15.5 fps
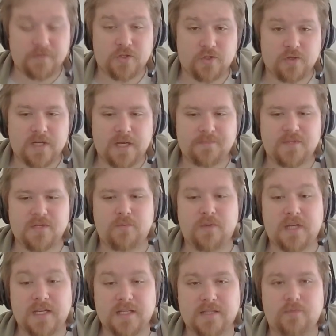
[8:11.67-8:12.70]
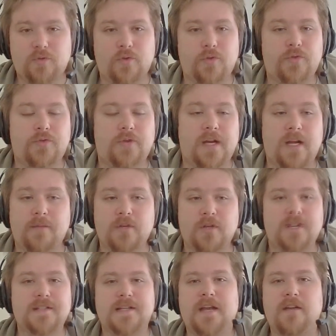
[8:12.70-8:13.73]
Zoo comes in when you get to pool 3. And I'm
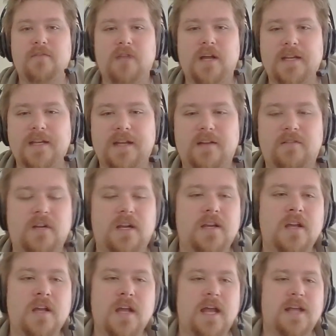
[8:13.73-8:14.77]
going to say it right now, right?